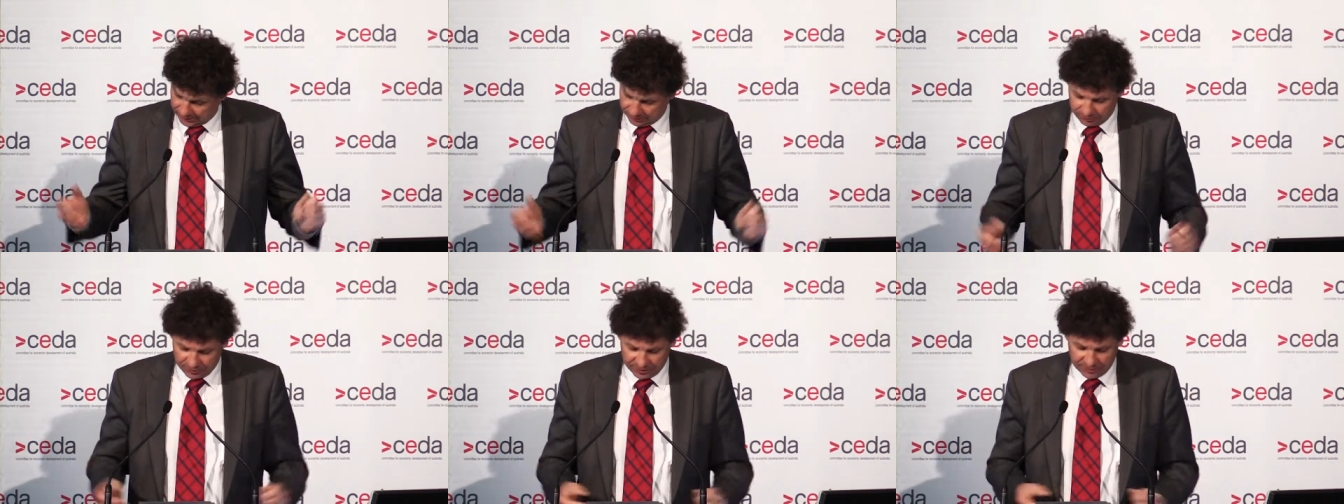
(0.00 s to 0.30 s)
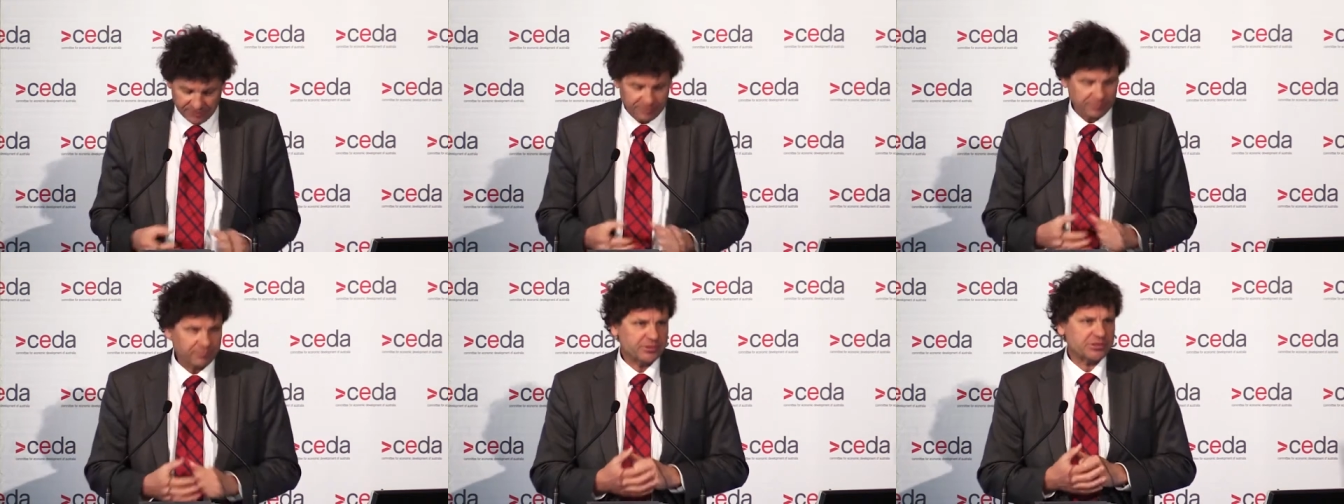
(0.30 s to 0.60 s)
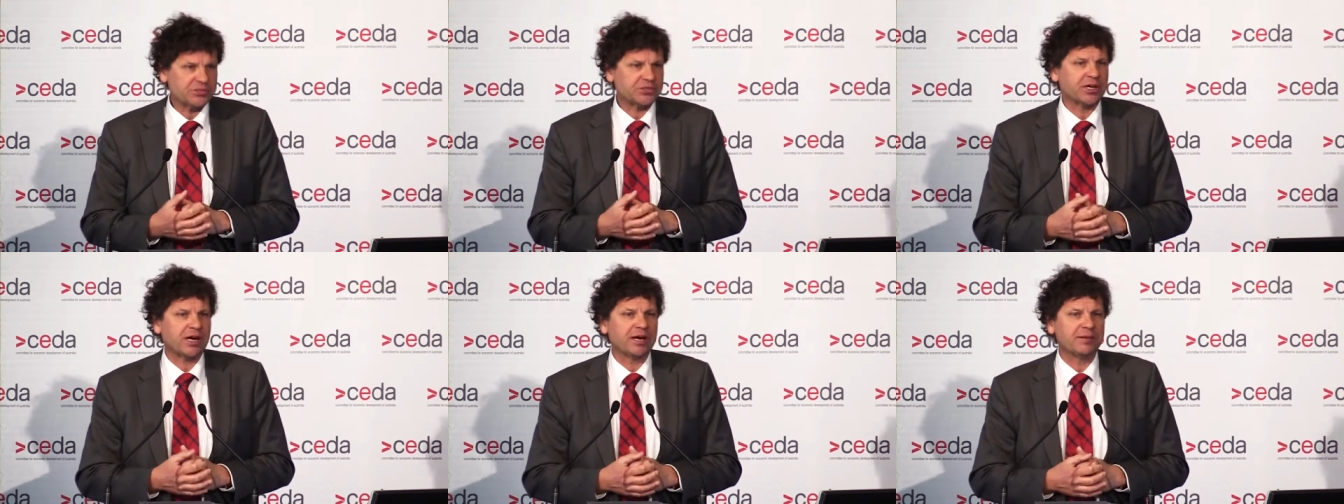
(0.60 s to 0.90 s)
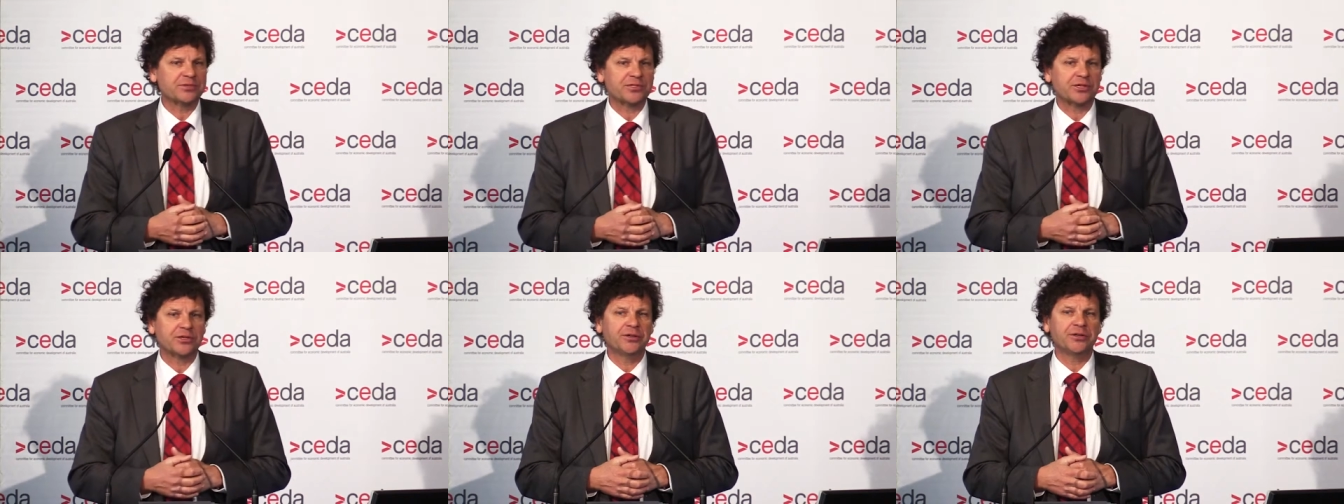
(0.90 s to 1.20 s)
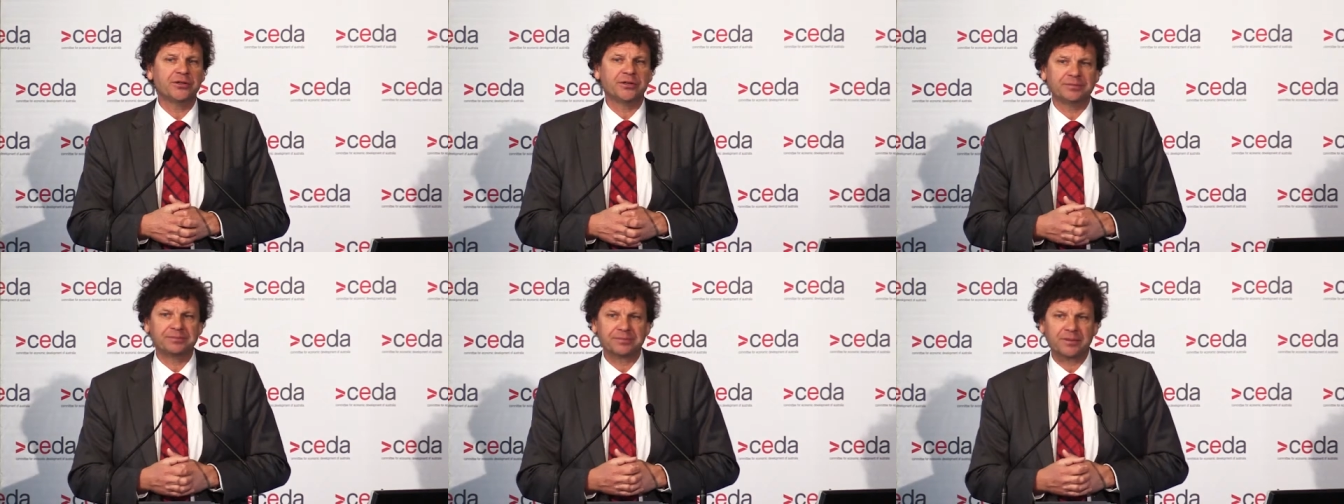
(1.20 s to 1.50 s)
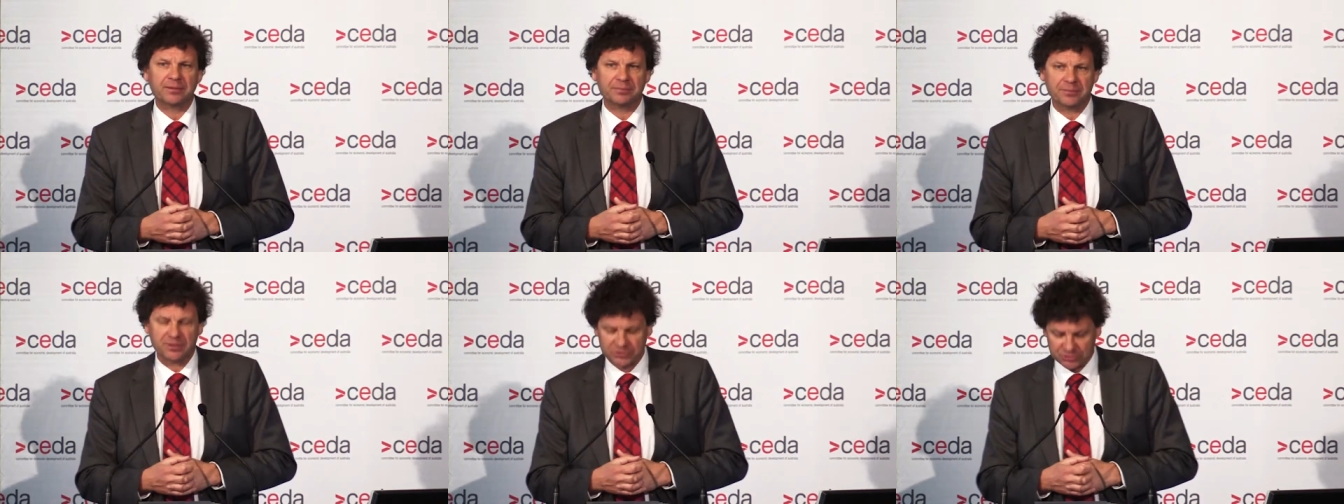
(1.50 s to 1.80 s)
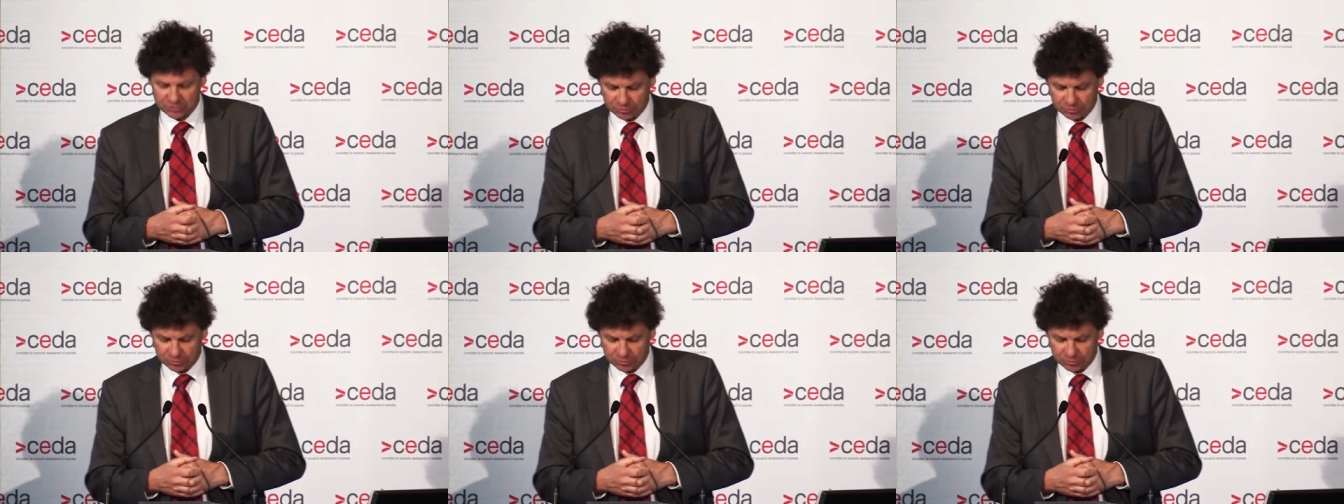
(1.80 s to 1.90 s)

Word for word: One of them was James Hurd. I'm not